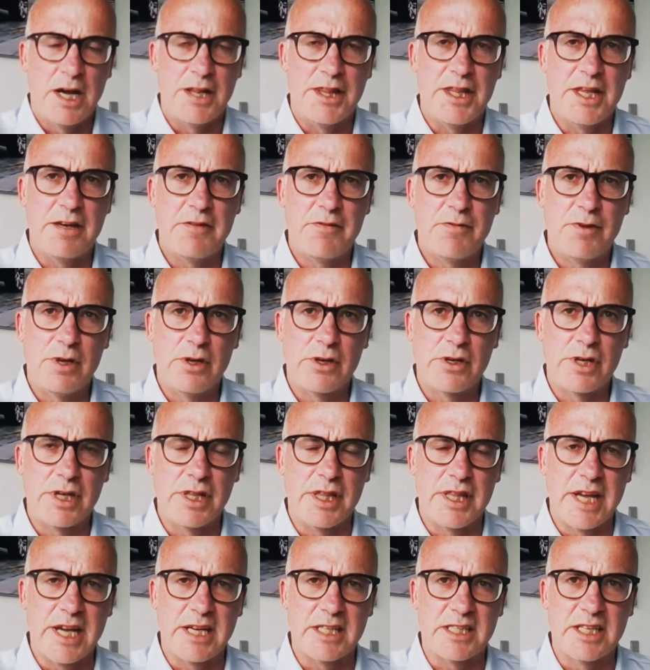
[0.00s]
And then if you
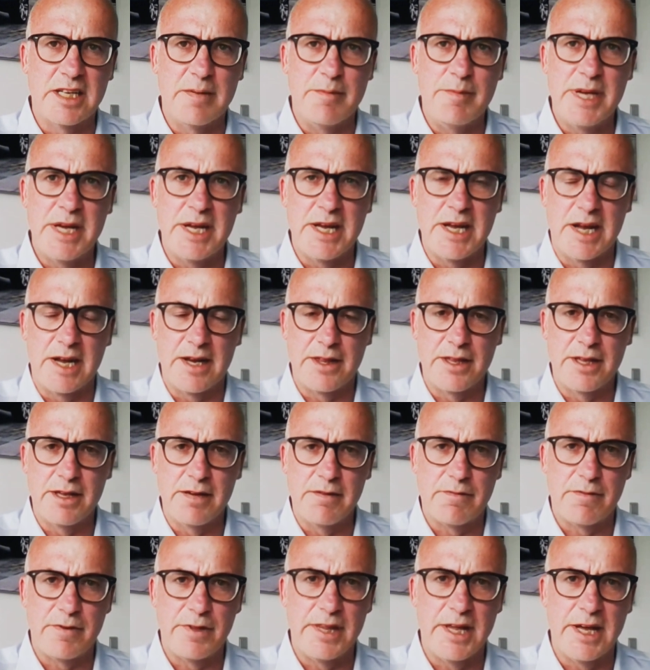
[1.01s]
look at the SME, I
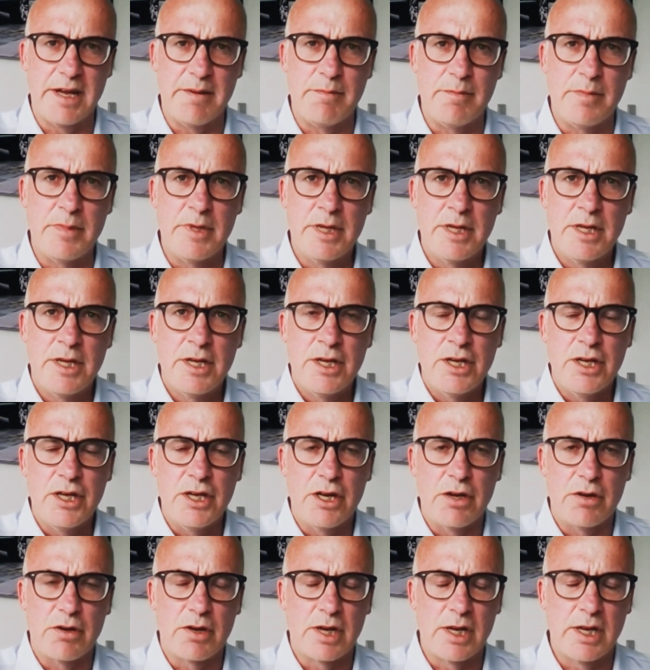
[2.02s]
think for them,
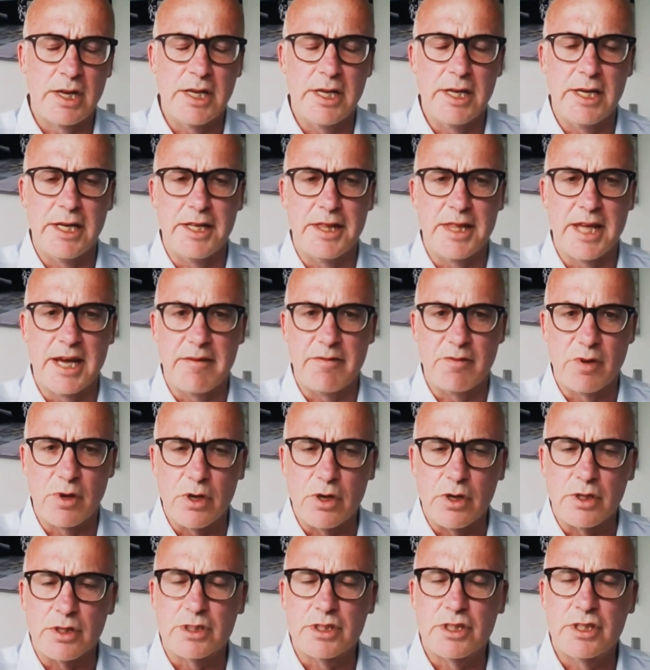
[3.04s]
clearly they've
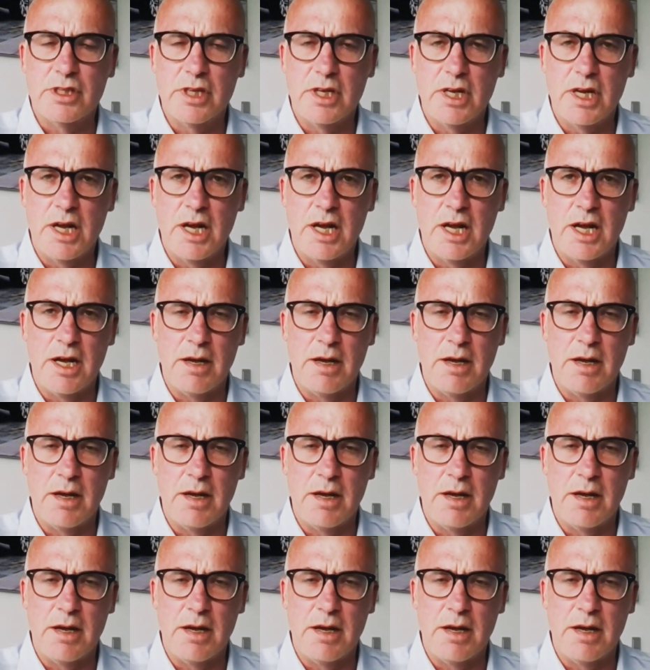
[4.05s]
got